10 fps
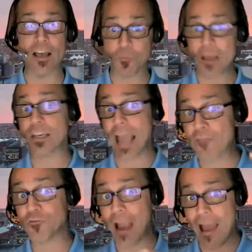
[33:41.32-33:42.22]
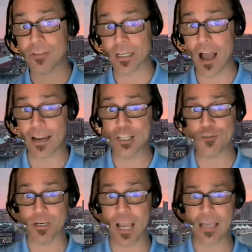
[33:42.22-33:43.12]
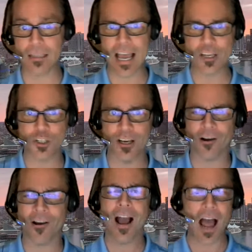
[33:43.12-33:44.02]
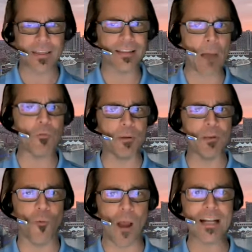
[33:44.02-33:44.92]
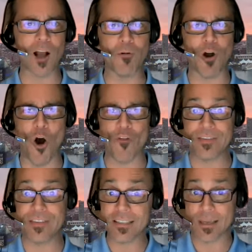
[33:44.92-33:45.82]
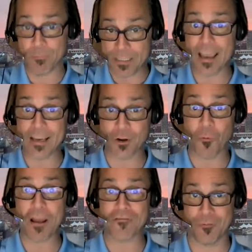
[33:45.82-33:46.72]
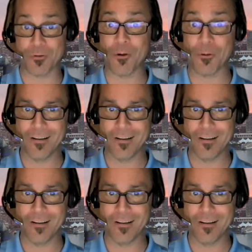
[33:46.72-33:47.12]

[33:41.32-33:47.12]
especially after having the kind of injury he had last year, I think that would be the wake up call that this can be taken away from you,